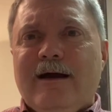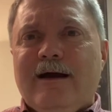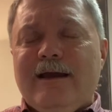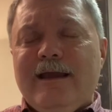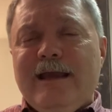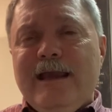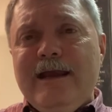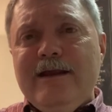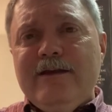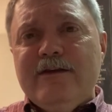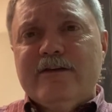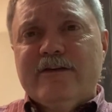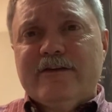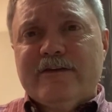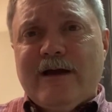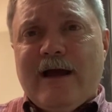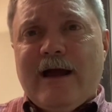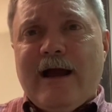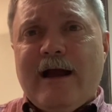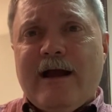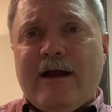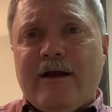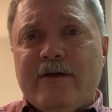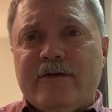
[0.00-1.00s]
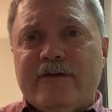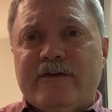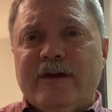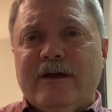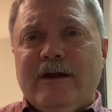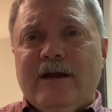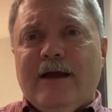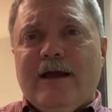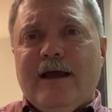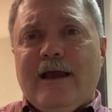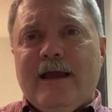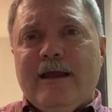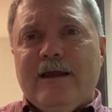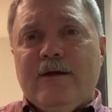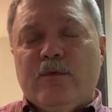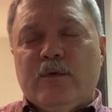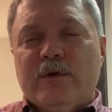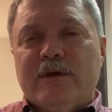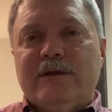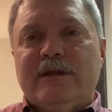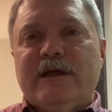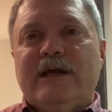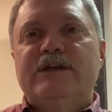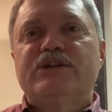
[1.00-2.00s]
He desires a
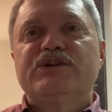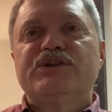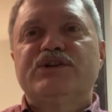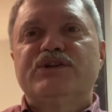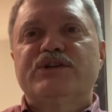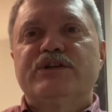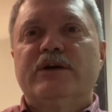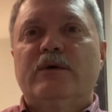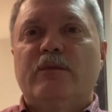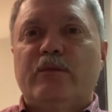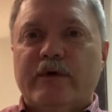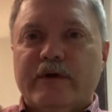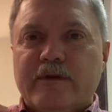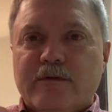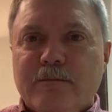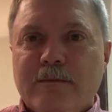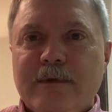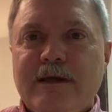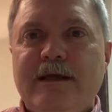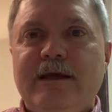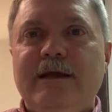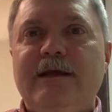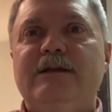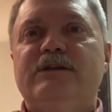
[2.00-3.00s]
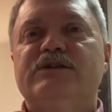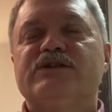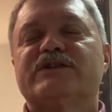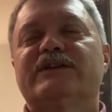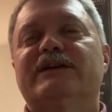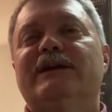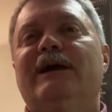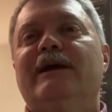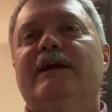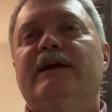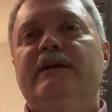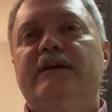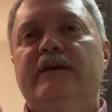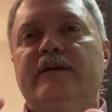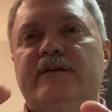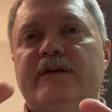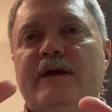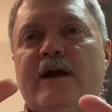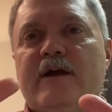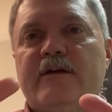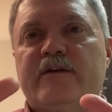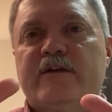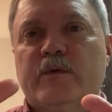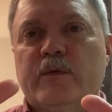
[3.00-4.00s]
relationship with me, just like he
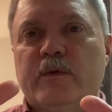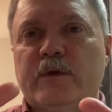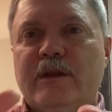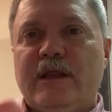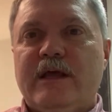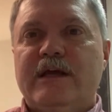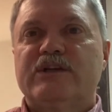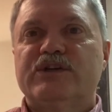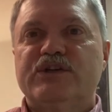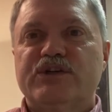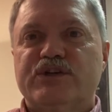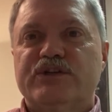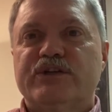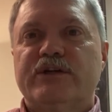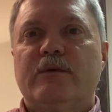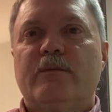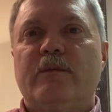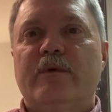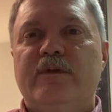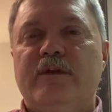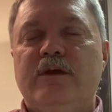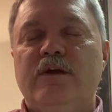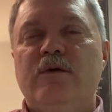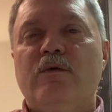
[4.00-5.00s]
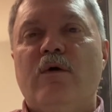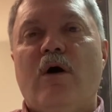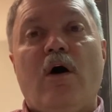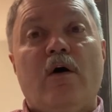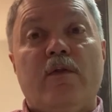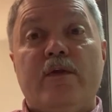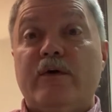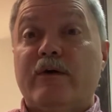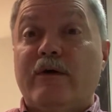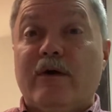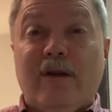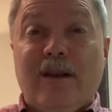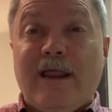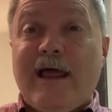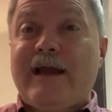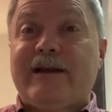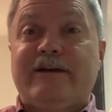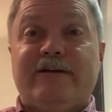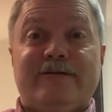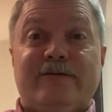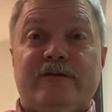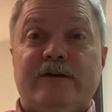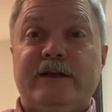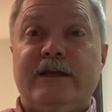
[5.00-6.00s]
desires a relationship with you, although
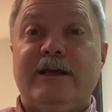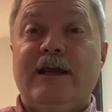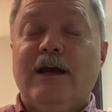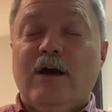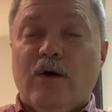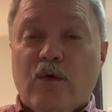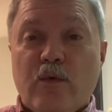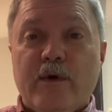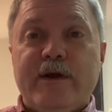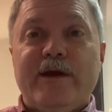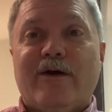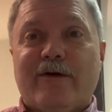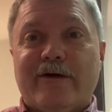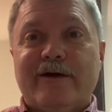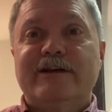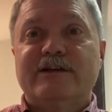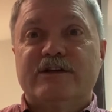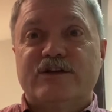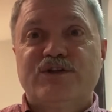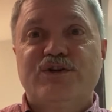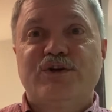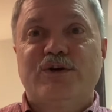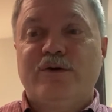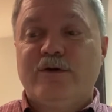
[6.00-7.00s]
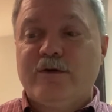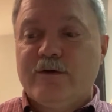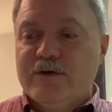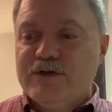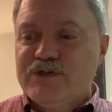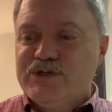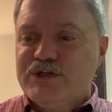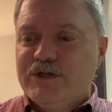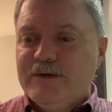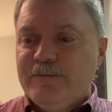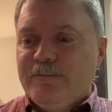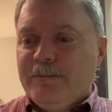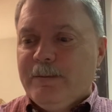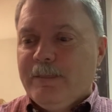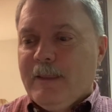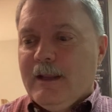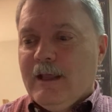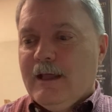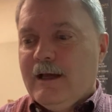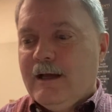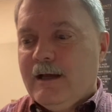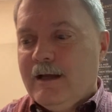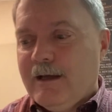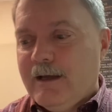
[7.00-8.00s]
collectively we are his church.
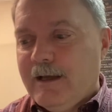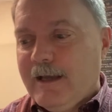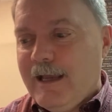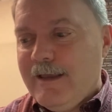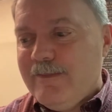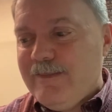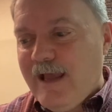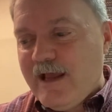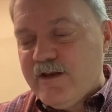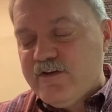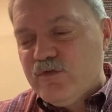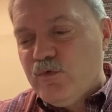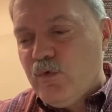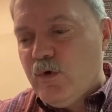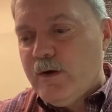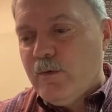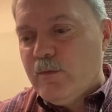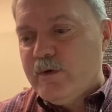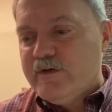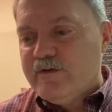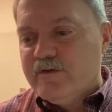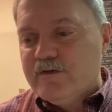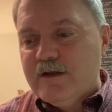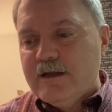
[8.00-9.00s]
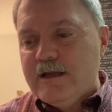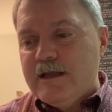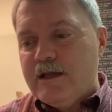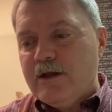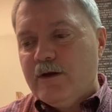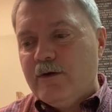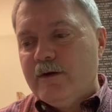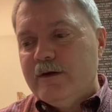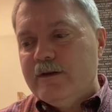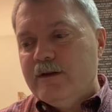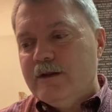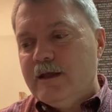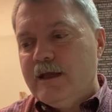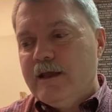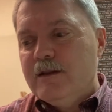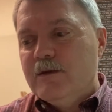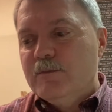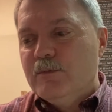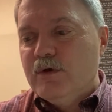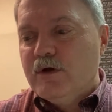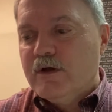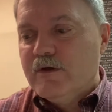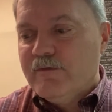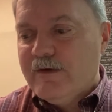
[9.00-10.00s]
And that's what we see here in the
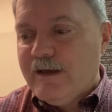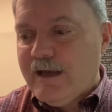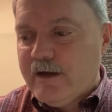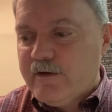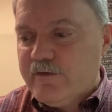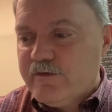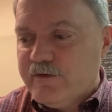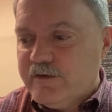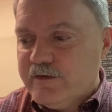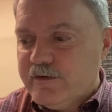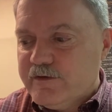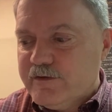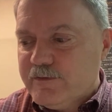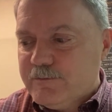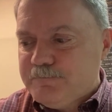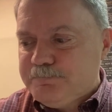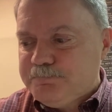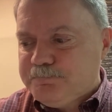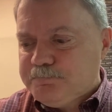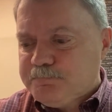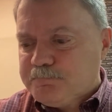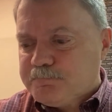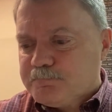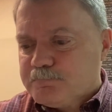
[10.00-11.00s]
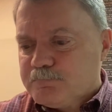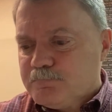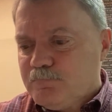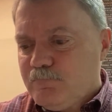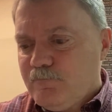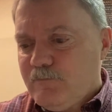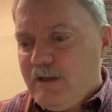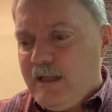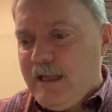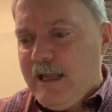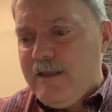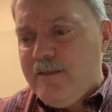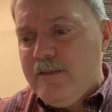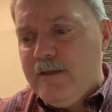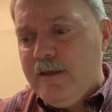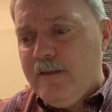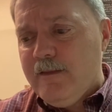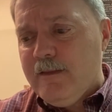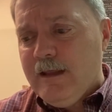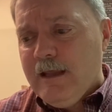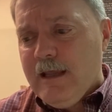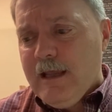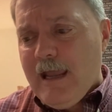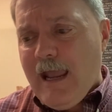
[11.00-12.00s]
book of Exodus. And
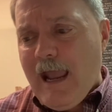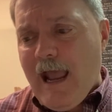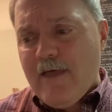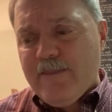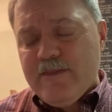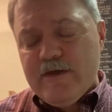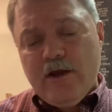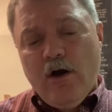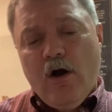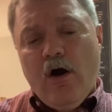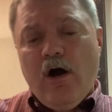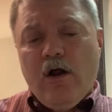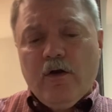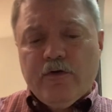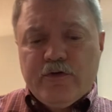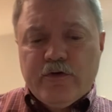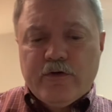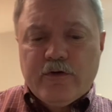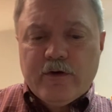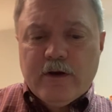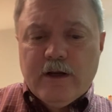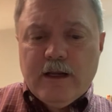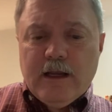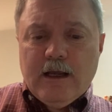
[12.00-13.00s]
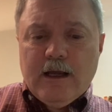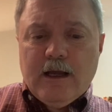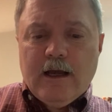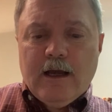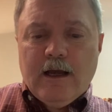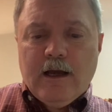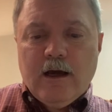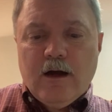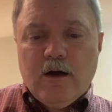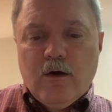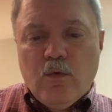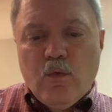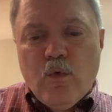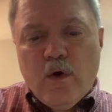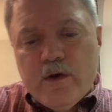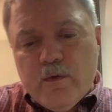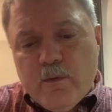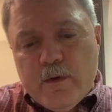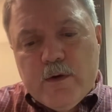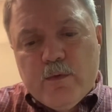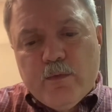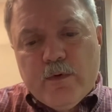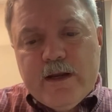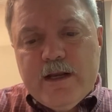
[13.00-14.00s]
then at the altar, what do
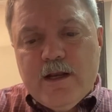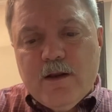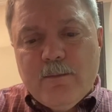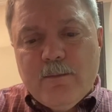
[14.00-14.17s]
we read